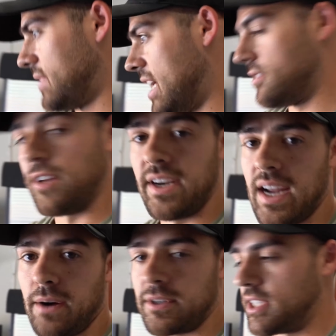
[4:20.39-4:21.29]
as of right
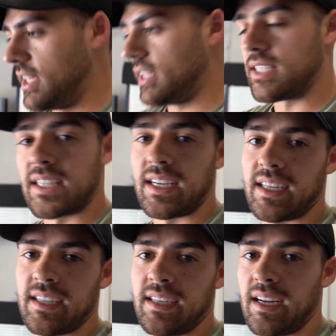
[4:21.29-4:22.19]
now, we're just going to get this
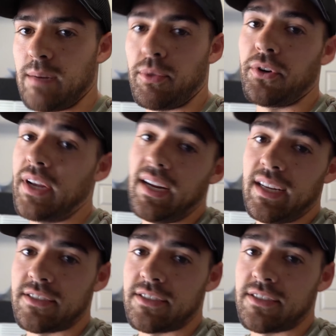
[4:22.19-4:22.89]
thing pulled in and get